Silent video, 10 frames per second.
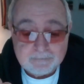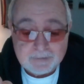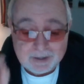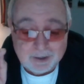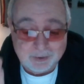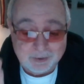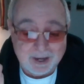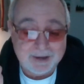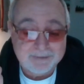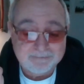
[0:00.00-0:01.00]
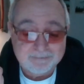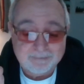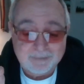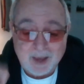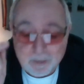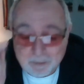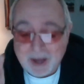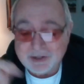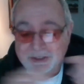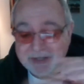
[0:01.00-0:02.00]
Okay. But she
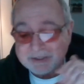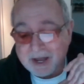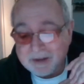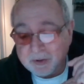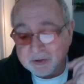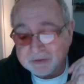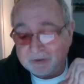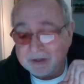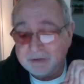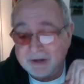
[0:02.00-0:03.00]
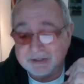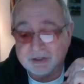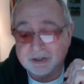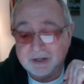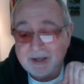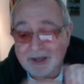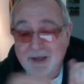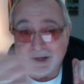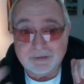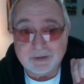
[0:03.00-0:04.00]
does not oppose fully transitioned
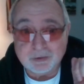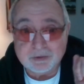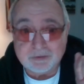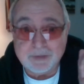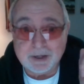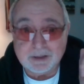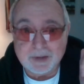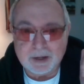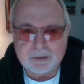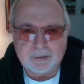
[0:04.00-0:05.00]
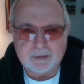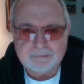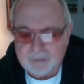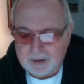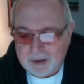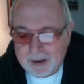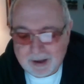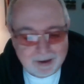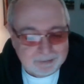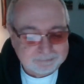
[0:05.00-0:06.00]
individuals from being in the military.
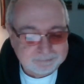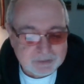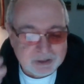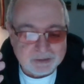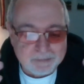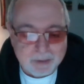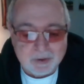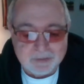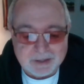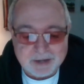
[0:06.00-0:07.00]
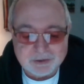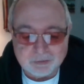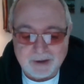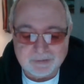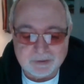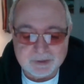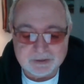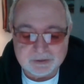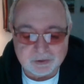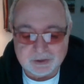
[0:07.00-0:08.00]
She's a member of the National Riflemen's
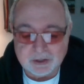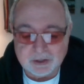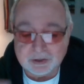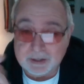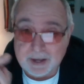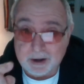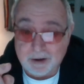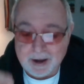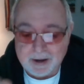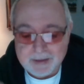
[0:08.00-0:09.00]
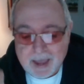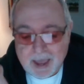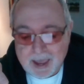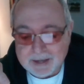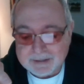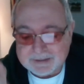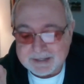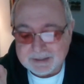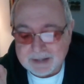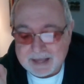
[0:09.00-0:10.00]
Association, the NRA, and says it
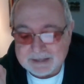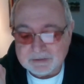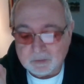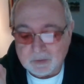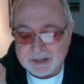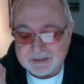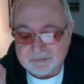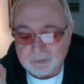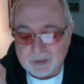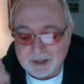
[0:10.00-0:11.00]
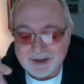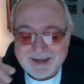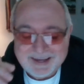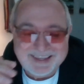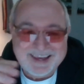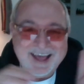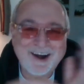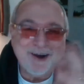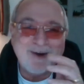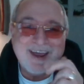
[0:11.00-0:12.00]
has the
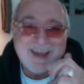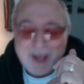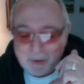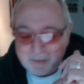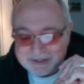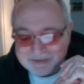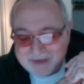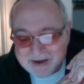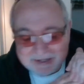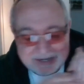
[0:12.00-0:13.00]
NRA was founded as a